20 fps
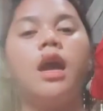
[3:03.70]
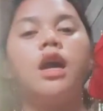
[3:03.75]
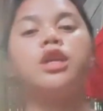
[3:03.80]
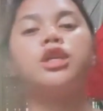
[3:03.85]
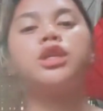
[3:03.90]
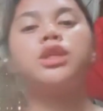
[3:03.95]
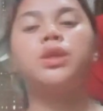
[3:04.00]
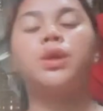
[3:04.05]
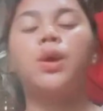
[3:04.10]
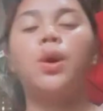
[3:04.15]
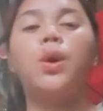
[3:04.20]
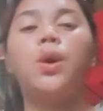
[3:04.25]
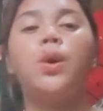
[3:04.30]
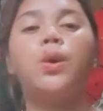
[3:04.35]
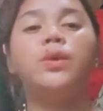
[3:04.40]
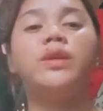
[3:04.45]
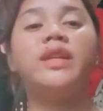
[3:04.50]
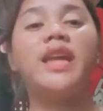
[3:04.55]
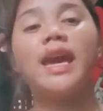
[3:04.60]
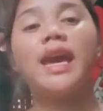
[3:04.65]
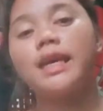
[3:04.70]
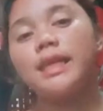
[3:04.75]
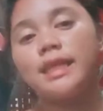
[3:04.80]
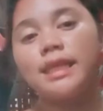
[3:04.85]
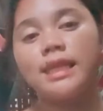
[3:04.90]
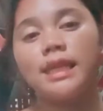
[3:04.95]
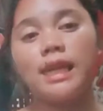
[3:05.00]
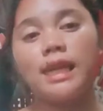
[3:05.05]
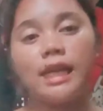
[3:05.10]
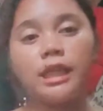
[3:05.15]
So next,
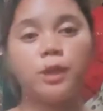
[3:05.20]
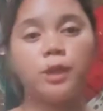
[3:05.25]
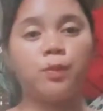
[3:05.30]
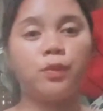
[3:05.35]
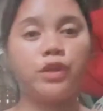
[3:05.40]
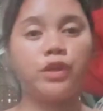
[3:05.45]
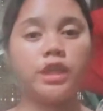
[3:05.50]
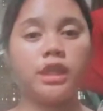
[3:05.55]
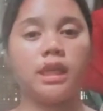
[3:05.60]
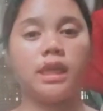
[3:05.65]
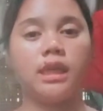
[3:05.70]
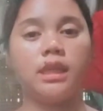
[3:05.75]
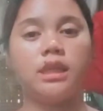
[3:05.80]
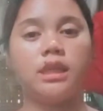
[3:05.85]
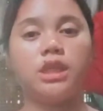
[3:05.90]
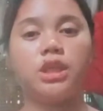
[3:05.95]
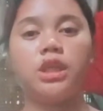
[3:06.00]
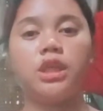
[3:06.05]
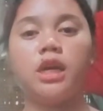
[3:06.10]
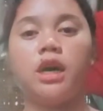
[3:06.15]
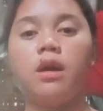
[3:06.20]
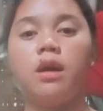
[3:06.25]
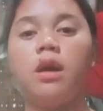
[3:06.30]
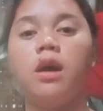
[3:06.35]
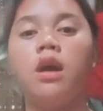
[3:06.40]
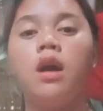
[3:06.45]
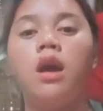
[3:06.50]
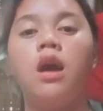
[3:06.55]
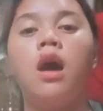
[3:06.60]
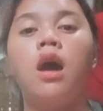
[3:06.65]
let's proceed to the
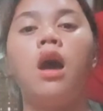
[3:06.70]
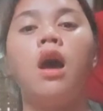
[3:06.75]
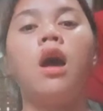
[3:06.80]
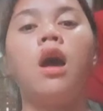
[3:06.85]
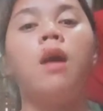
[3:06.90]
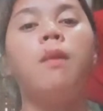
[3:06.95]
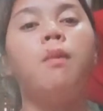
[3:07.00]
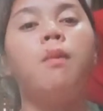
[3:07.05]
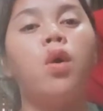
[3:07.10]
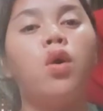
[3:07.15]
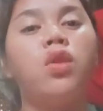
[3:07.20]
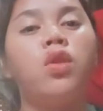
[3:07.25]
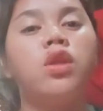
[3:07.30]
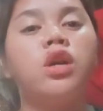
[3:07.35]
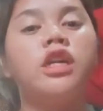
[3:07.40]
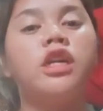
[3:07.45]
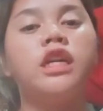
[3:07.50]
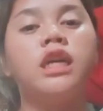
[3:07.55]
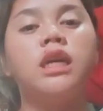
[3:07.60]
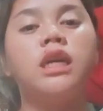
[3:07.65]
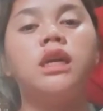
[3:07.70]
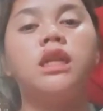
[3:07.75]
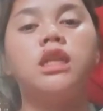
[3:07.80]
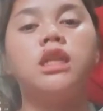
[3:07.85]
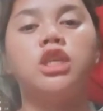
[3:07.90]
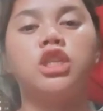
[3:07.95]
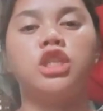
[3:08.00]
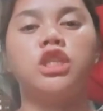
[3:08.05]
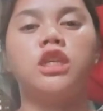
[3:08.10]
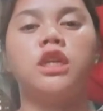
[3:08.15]
Modern
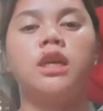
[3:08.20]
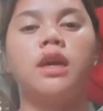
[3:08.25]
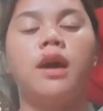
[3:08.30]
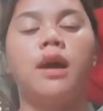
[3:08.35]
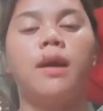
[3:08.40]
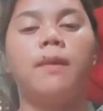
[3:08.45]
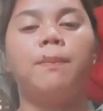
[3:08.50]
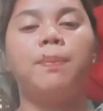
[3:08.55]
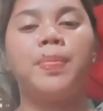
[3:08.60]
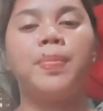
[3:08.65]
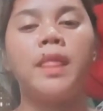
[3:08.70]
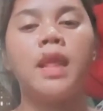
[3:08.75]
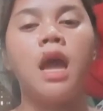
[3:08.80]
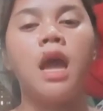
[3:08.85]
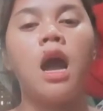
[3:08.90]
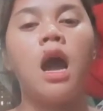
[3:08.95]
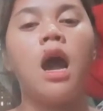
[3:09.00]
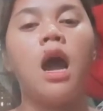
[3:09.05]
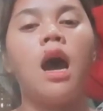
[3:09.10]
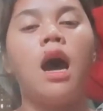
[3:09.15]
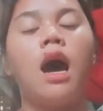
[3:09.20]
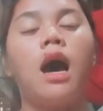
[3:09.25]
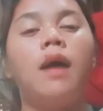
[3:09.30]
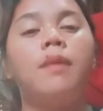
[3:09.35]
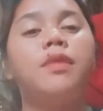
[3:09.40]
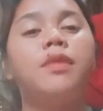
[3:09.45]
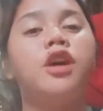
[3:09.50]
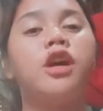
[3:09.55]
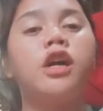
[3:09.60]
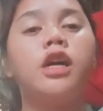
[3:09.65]
English.
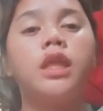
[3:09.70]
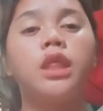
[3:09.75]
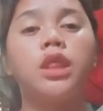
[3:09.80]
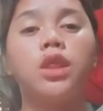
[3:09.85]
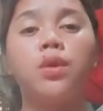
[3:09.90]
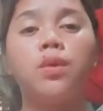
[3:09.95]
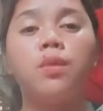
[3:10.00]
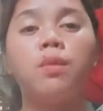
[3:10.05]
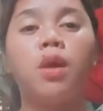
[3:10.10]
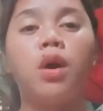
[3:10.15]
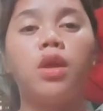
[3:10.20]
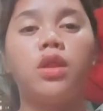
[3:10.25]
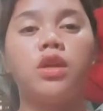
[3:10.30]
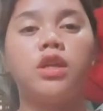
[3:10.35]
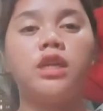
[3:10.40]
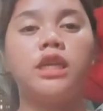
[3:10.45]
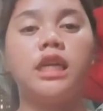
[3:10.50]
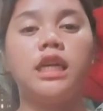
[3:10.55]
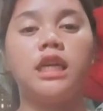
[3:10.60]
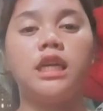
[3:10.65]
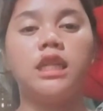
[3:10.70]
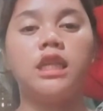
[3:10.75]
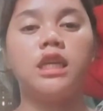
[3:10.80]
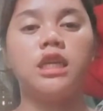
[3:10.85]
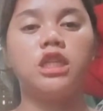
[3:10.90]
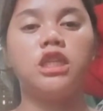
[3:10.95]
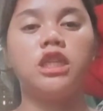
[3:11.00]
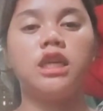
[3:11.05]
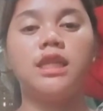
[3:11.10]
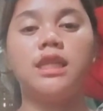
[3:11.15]
There are two Modern
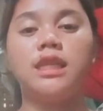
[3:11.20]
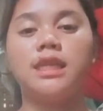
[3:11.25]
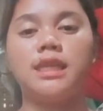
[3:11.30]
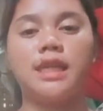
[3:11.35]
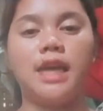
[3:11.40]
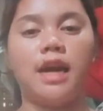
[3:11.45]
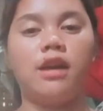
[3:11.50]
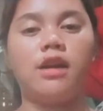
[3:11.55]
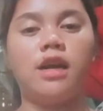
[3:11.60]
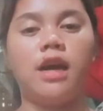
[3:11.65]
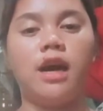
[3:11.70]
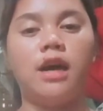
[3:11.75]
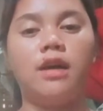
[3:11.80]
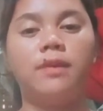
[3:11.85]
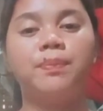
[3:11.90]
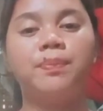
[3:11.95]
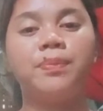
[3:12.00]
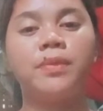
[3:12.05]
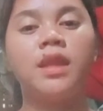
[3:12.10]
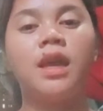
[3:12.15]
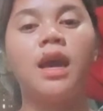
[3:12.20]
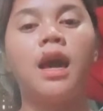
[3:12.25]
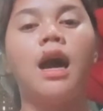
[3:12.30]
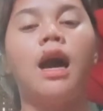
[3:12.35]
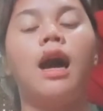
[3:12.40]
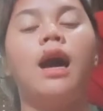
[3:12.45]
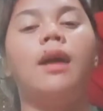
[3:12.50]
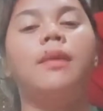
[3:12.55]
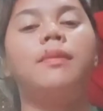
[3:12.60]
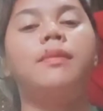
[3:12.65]
English in this era.
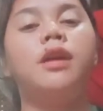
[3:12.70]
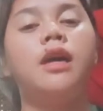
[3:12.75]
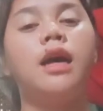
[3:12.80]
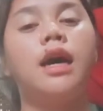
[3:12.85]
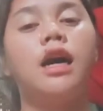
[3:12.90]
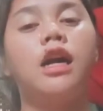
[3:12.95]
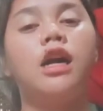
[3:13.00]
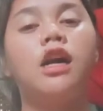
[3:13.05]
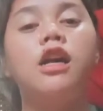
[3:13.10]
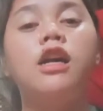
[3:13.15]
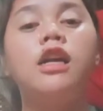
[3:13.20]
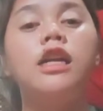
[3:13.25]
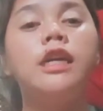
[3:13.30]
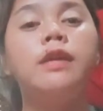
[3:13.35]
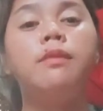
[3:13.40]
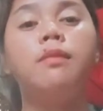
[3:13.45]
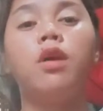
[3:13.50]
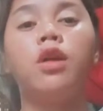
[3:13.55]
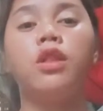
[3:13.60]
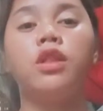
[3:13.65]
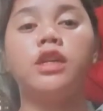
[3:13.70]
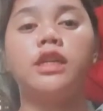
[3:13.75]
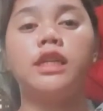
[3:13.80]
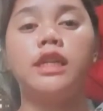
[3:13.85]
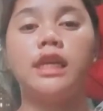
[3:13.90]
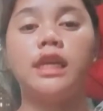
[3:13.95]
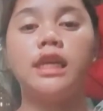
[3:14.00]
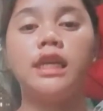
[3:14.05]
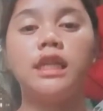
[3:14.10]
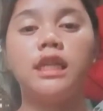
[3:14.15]
Early Modern
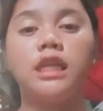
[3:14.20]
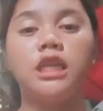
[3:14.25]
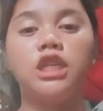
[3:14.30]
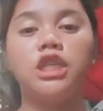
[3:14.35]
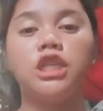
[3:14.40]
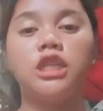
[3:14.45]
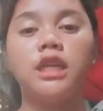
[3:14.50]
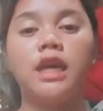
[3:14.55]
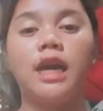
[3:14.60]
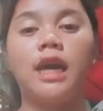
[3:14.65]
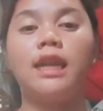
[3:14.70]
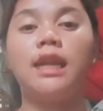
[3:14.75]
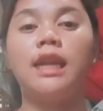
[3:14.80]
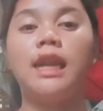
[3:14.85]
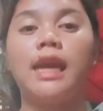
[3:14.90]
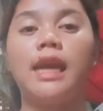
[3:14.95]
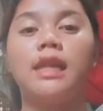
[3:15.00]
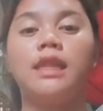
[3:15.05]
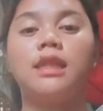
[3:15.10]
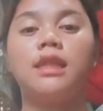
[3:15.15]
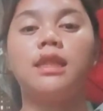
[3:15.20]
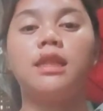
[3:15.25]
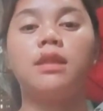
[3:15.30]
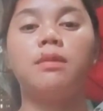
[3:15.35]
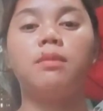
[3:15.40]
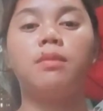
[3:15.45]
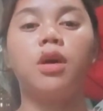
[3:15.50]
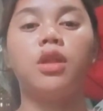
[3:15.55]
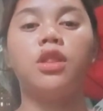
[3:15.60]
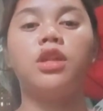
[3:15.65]
English and Late
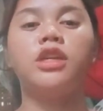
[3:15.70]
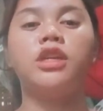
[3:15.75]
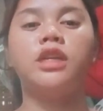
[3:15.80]
Modern